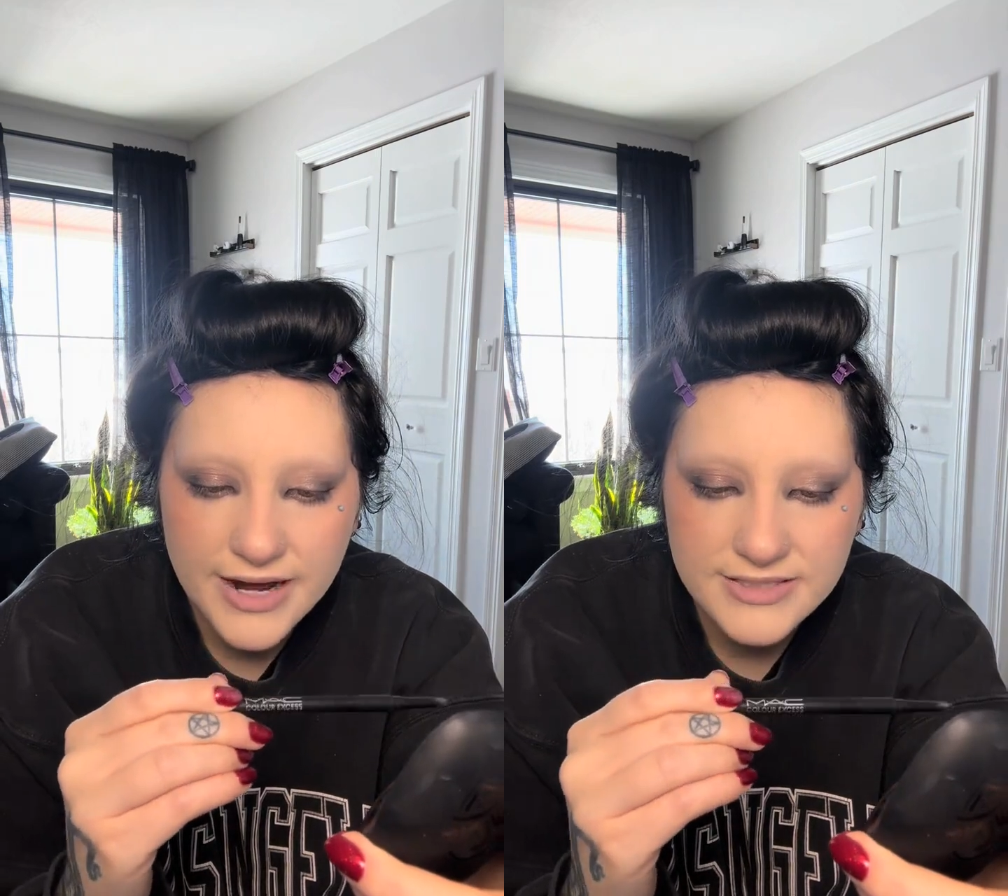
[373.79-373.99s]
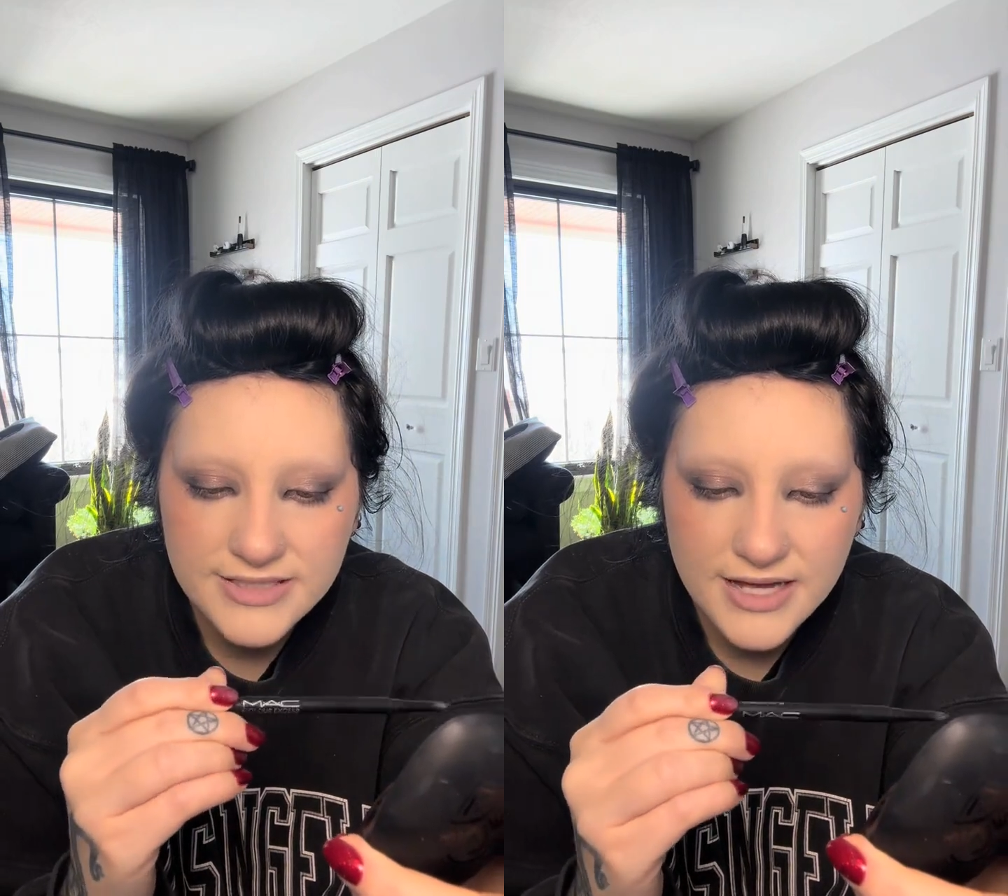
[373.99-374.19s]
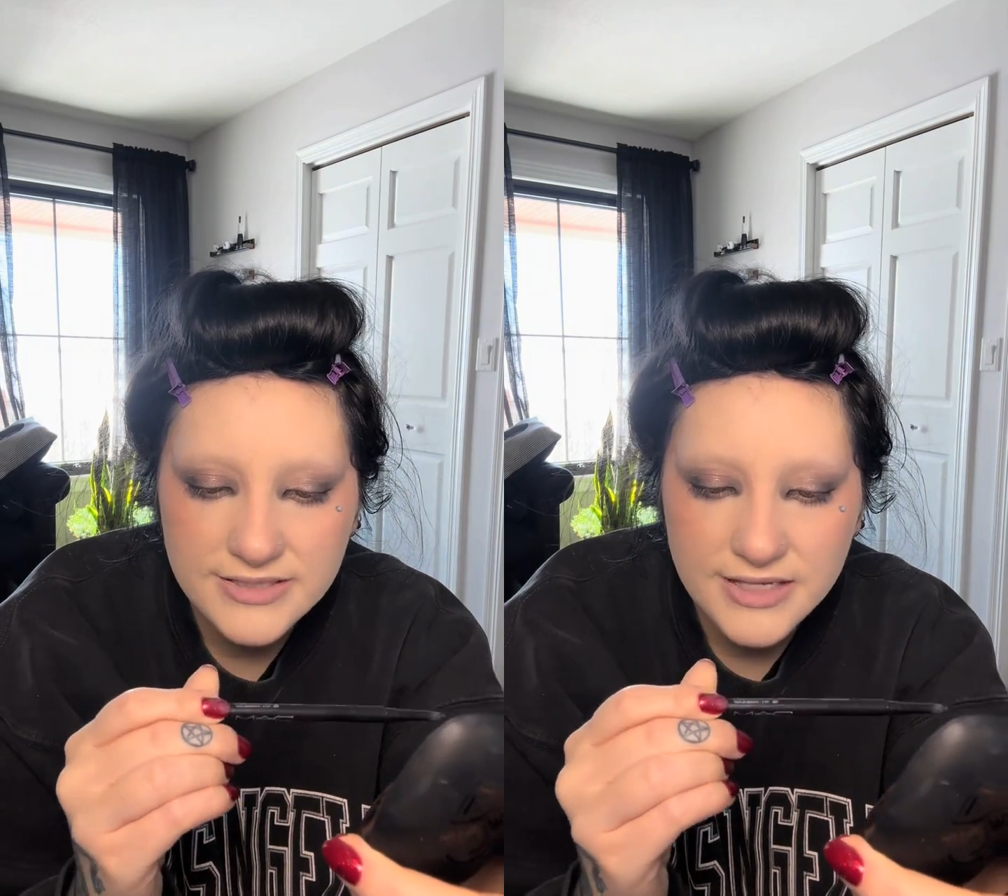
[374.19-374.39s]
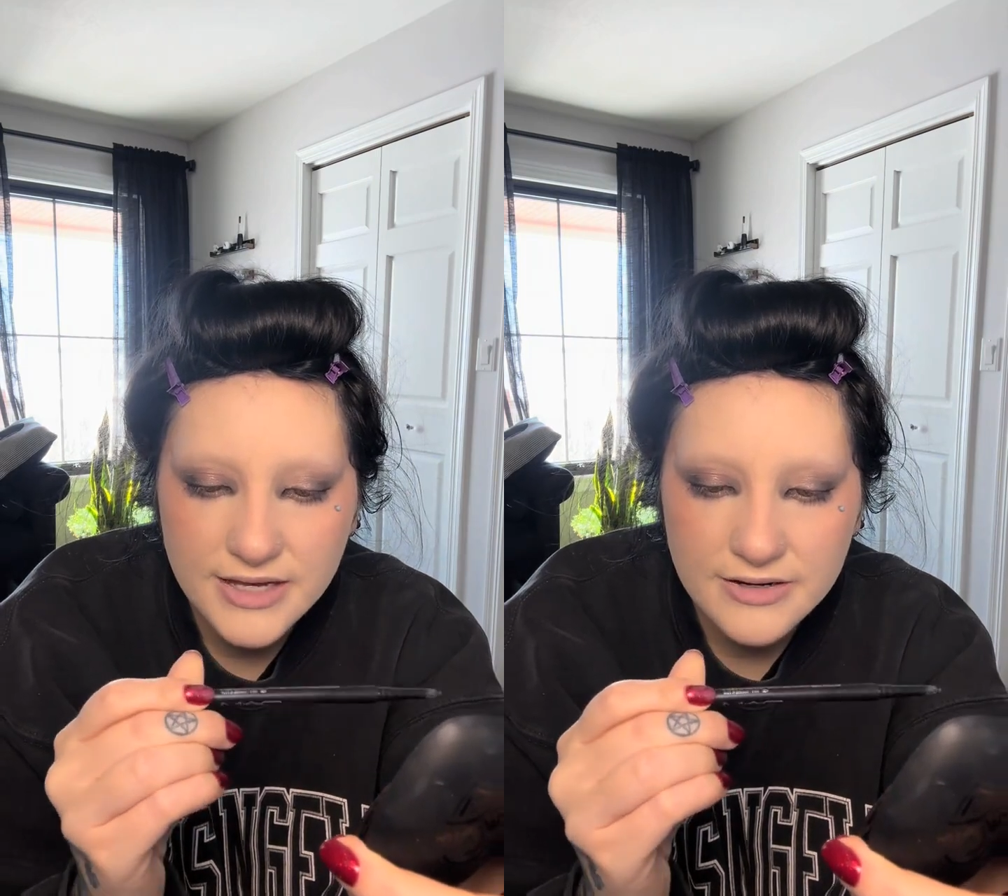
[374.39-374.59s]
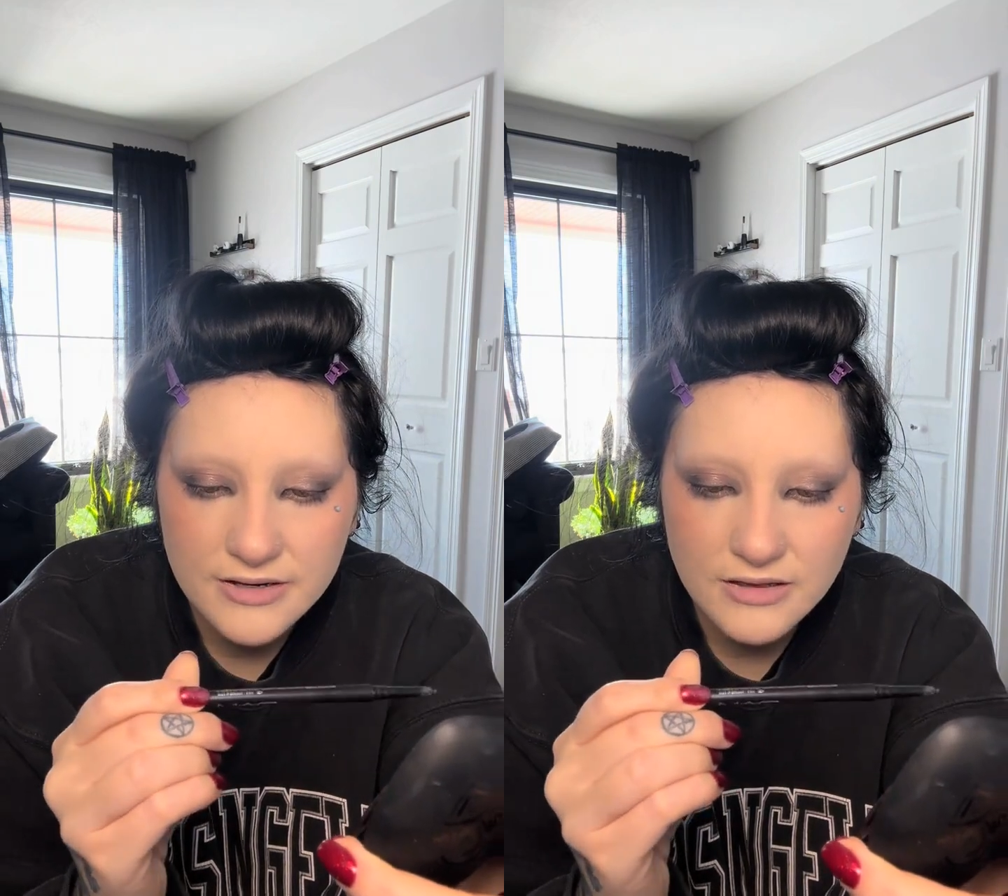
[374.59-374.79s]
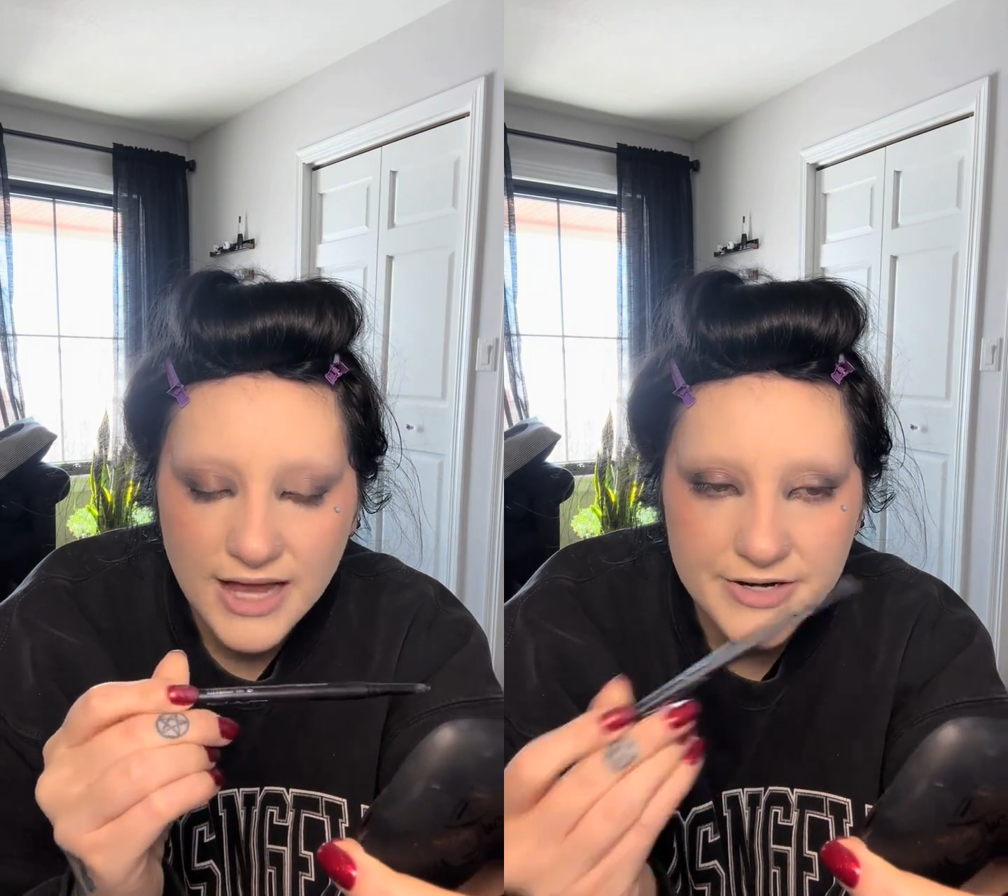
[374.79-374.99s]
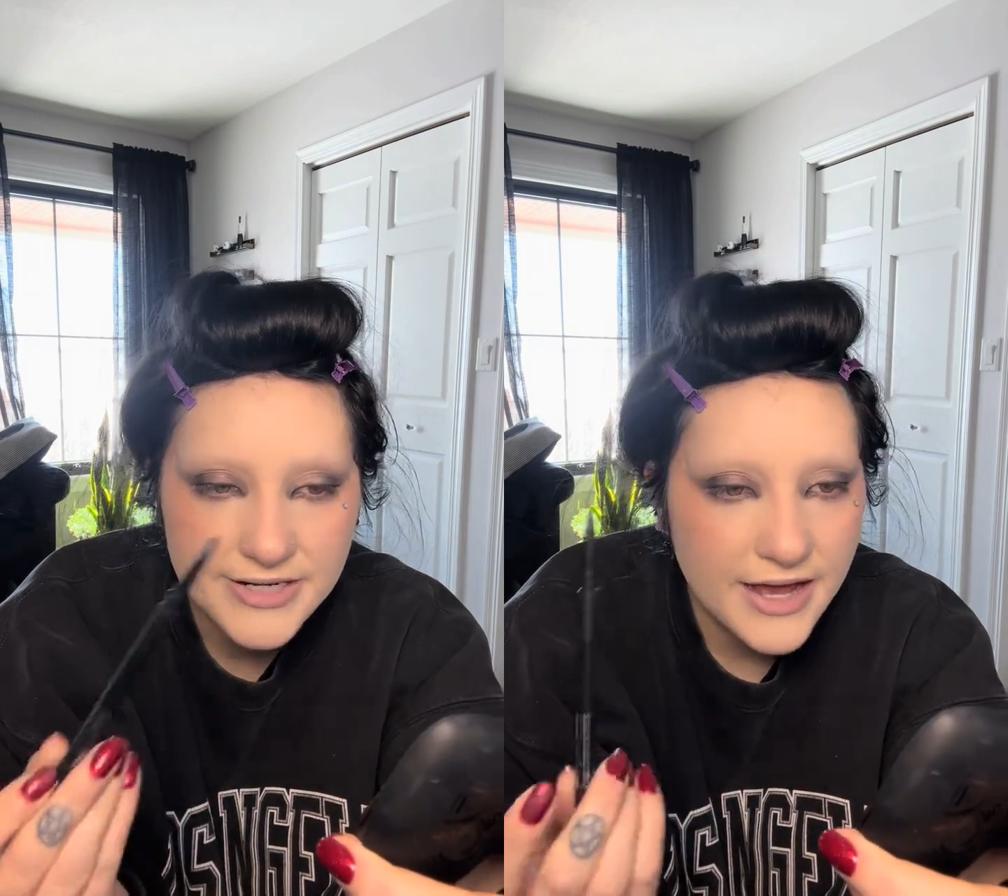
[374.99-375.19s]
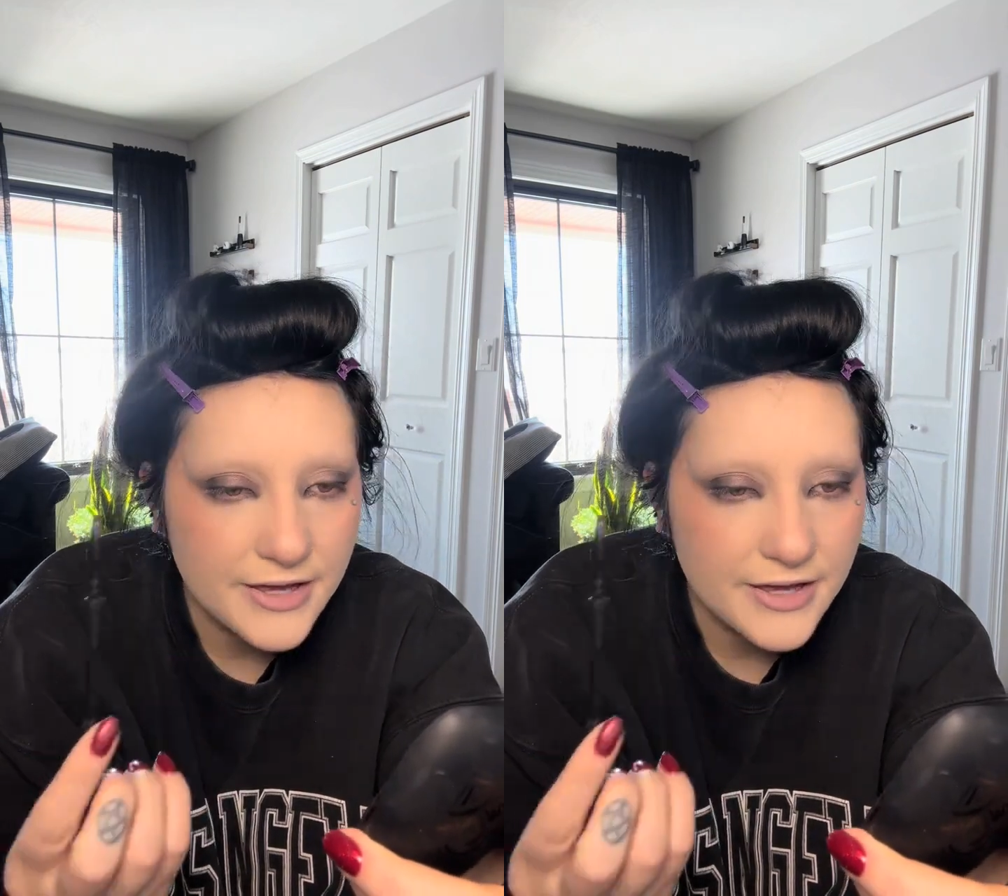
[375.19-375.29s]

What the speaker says: Excess in Glider Dye,